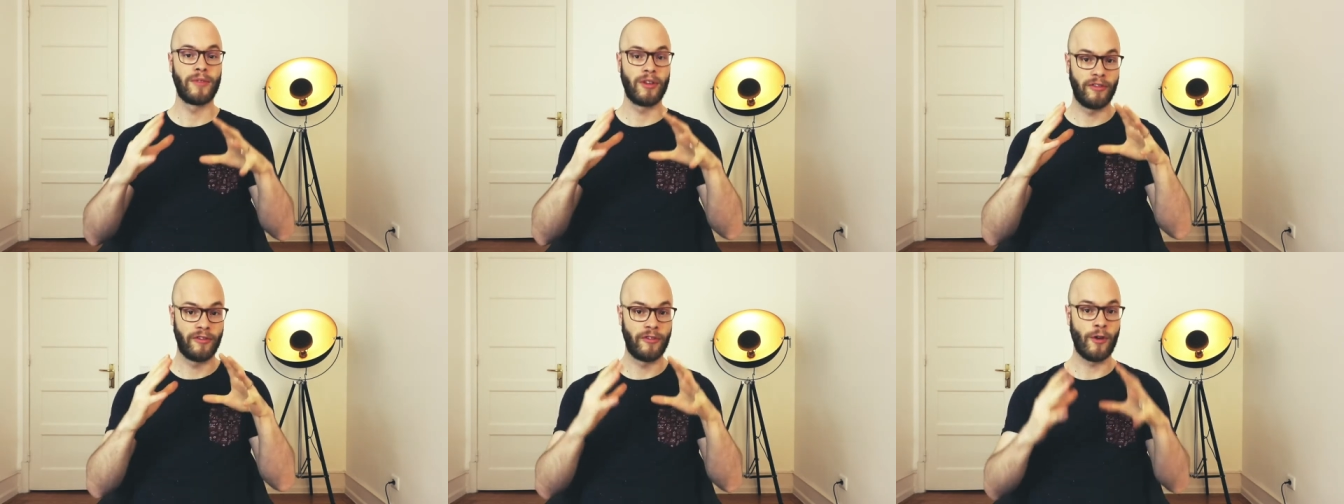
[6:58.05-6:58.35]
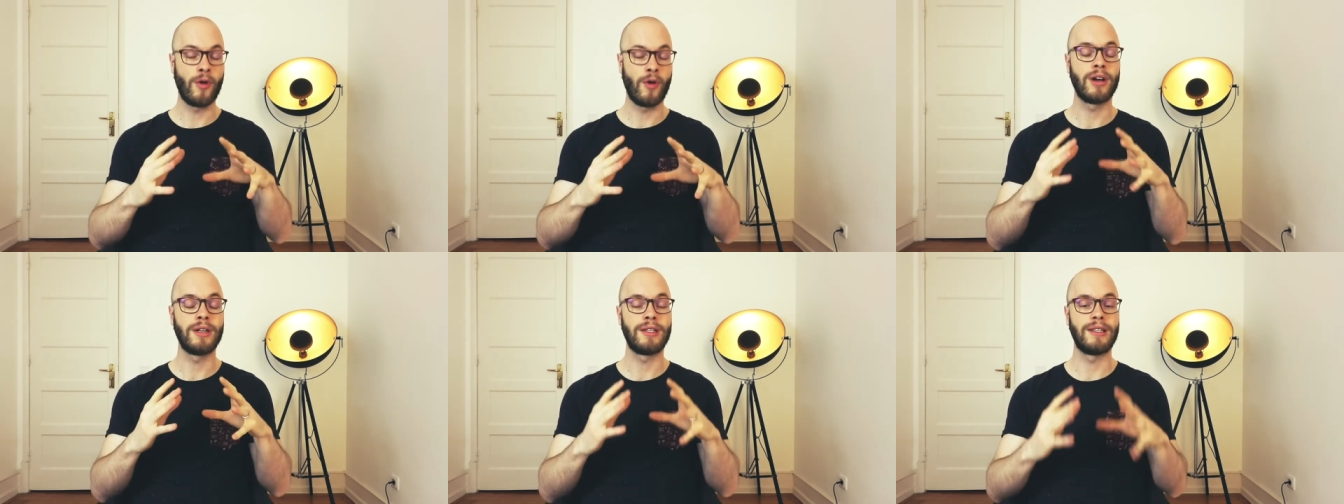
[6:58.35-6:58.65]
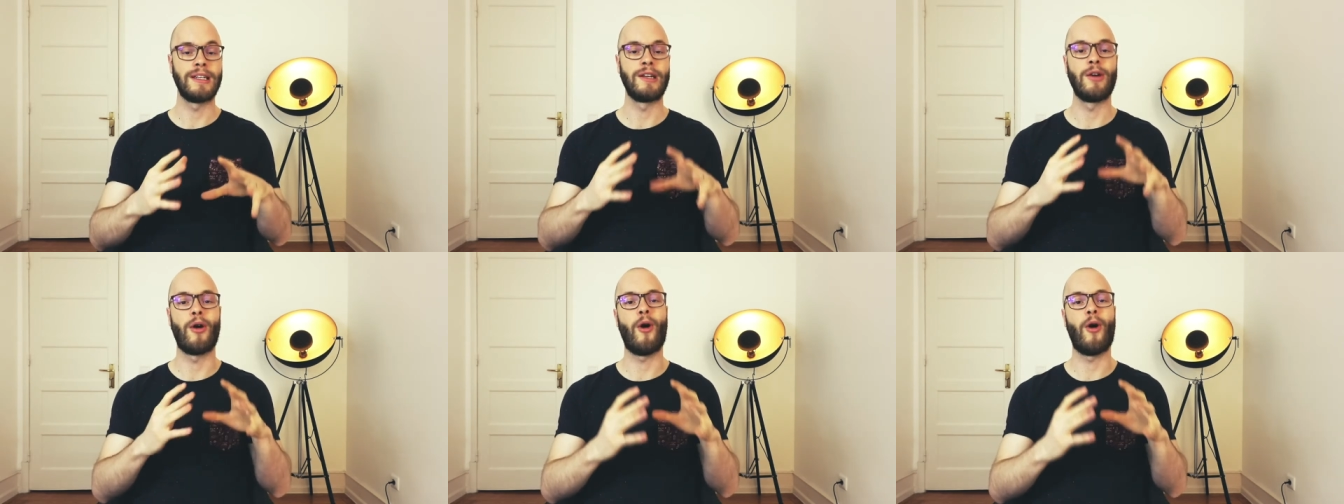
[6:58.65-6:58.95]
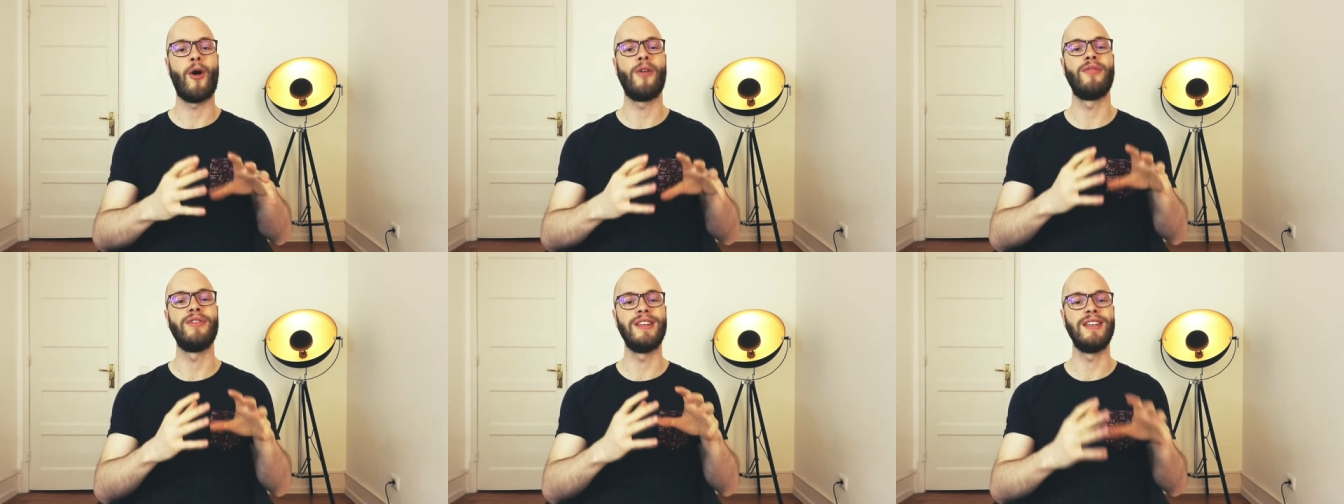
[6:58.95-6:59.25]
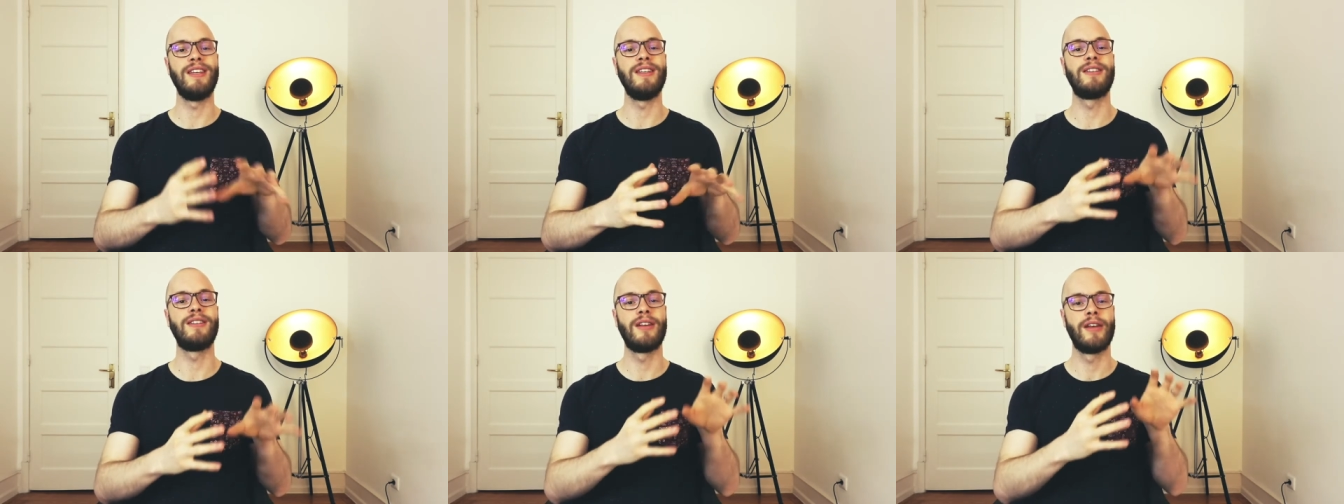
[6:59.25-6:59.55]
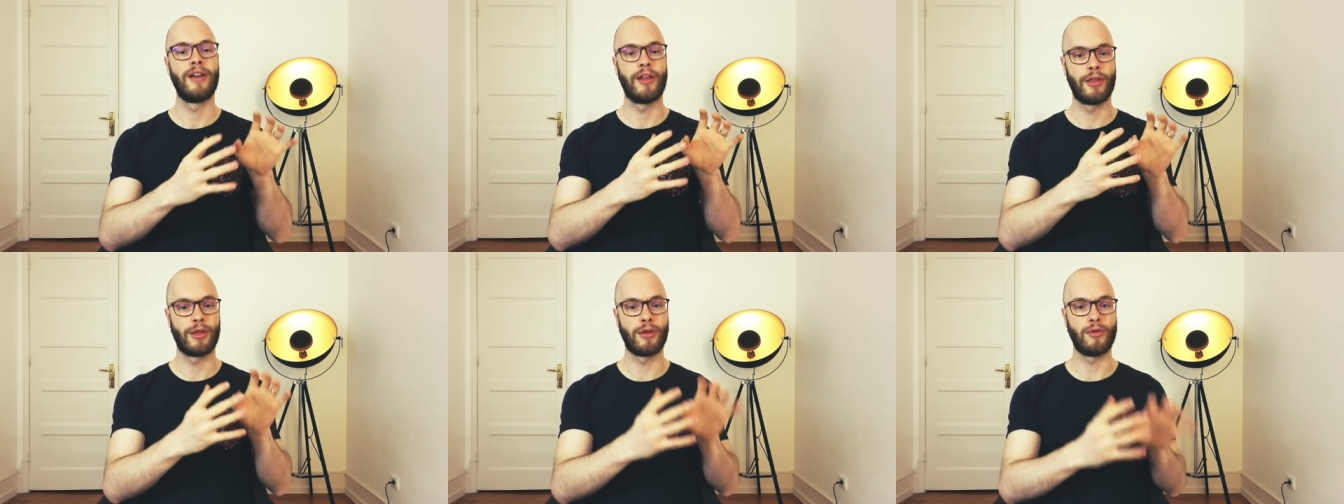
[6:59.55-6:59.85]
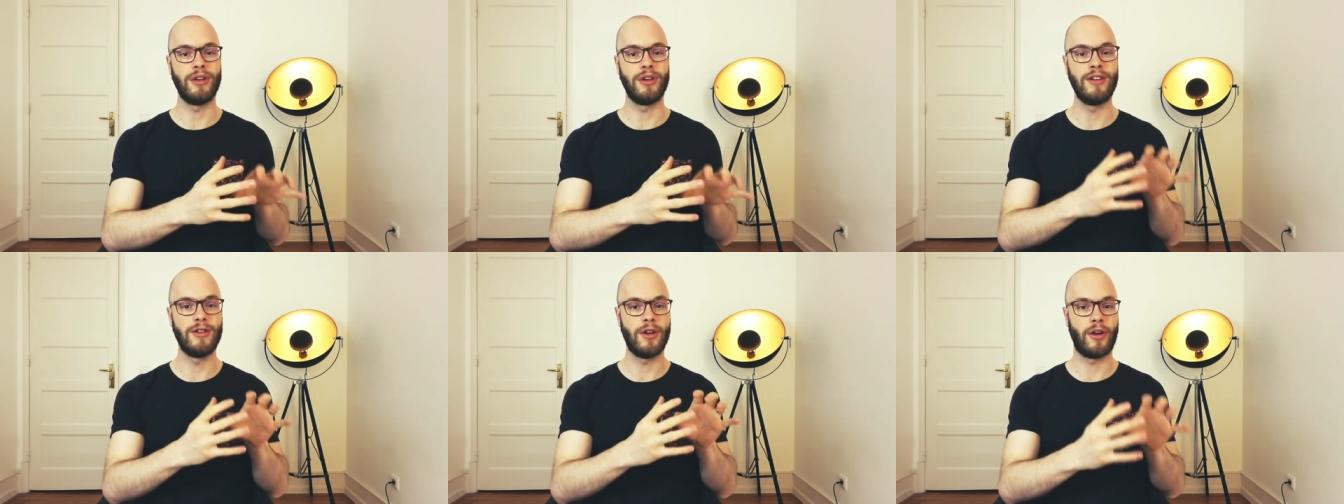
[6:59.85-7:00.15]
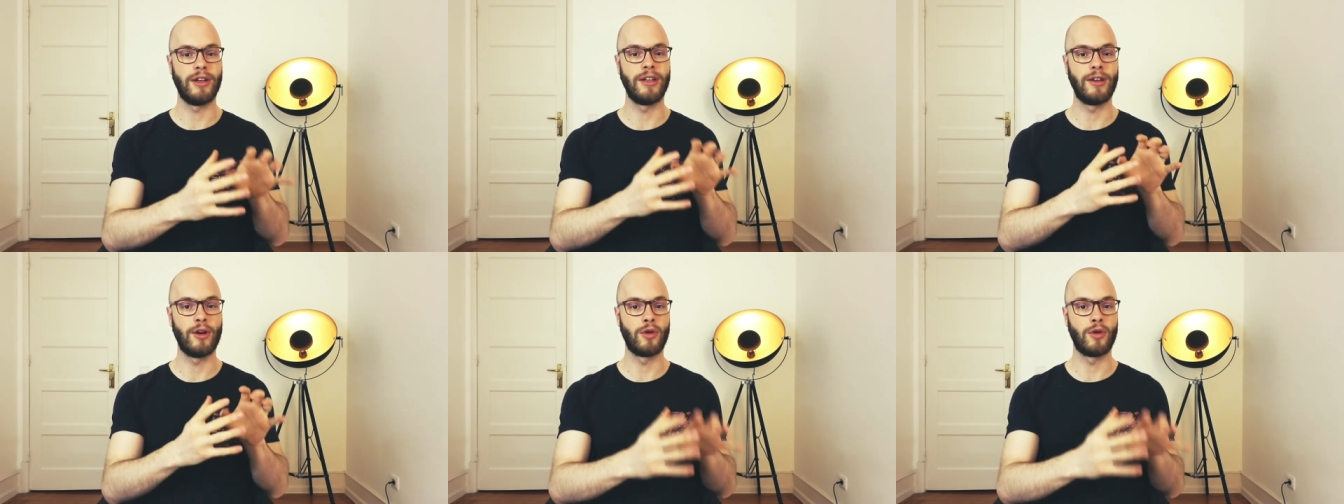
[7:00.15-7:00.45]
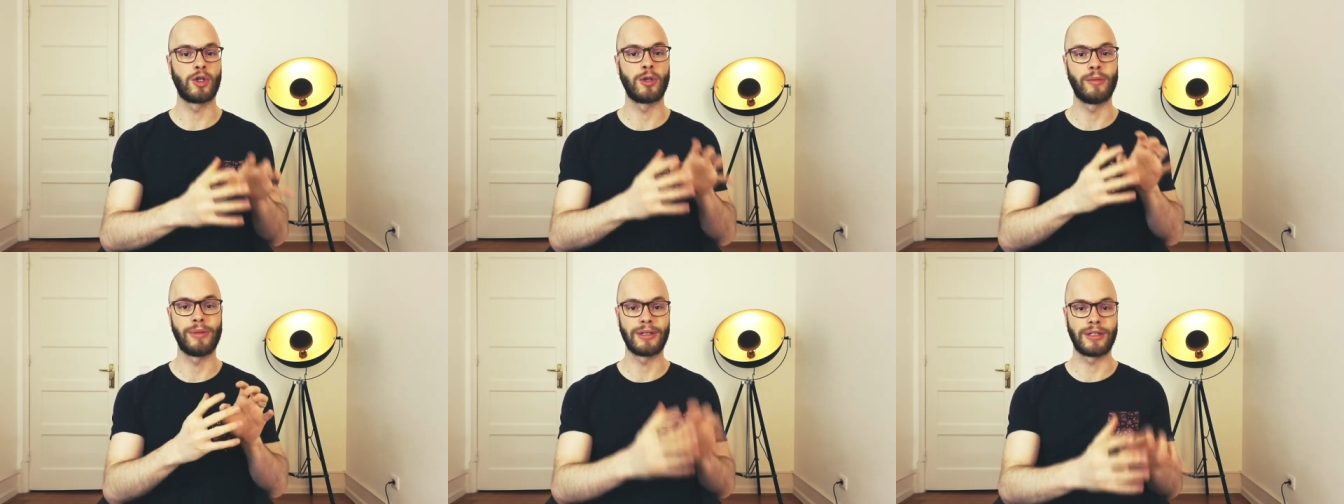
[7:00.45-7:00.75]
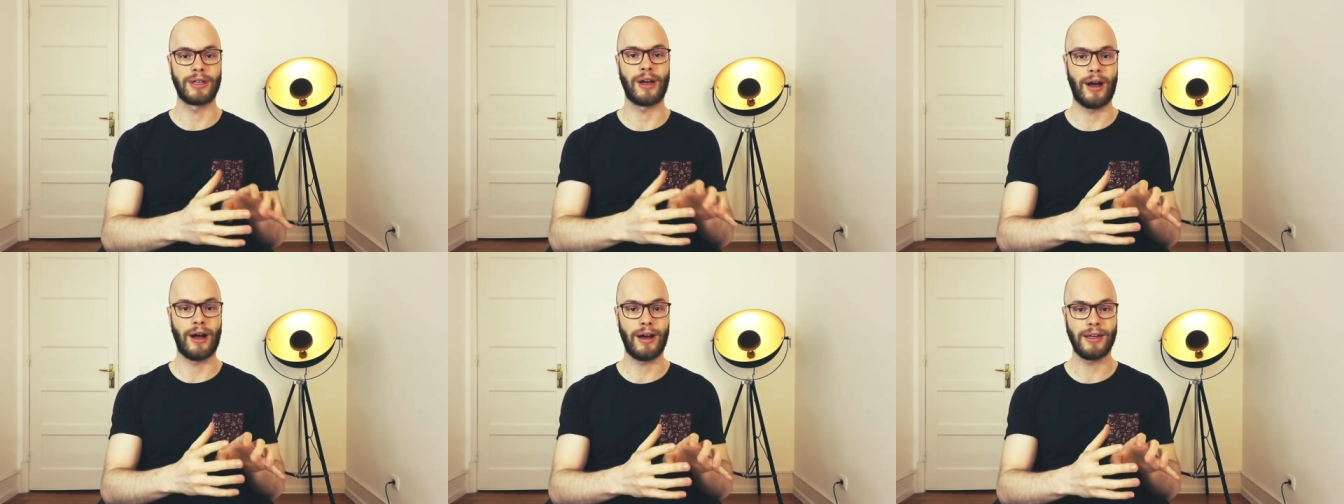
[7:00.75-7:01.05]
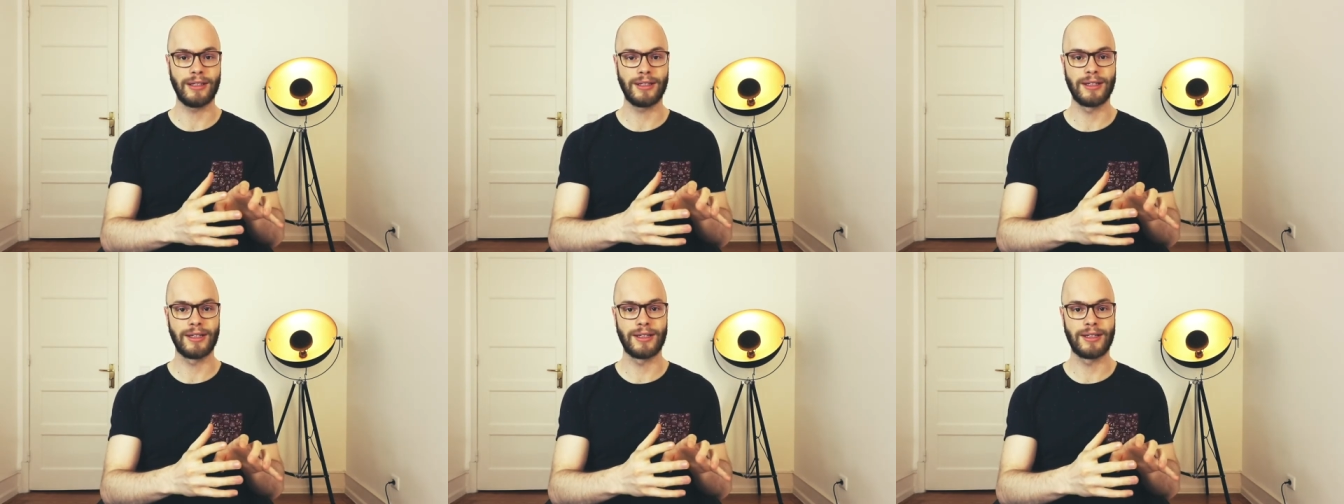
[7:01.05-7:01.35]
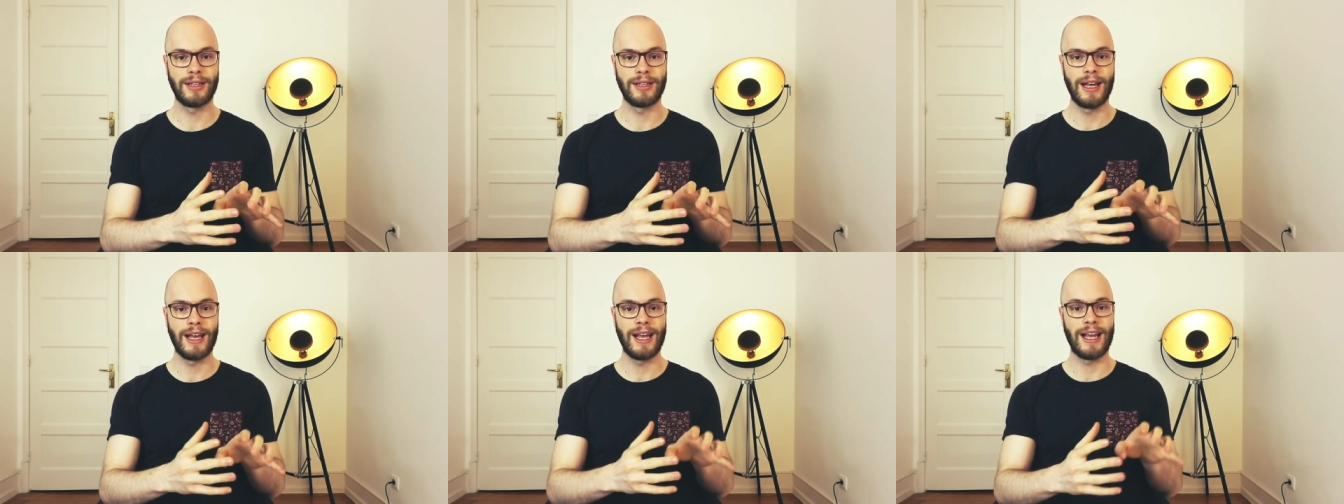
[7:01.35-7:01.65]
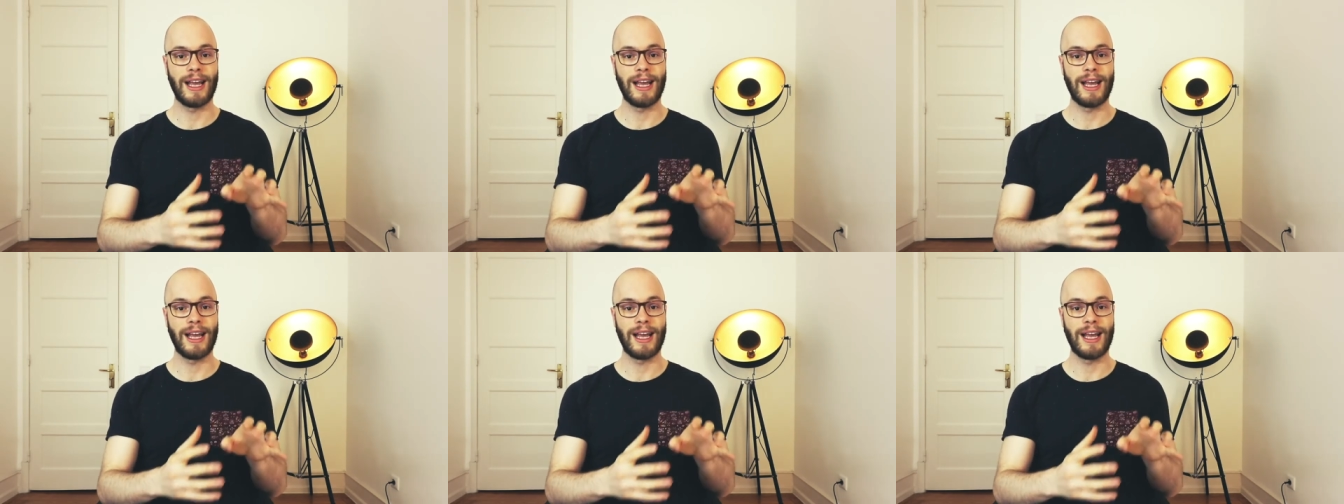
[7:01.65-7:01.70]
focusing on these three non-negotiable tasks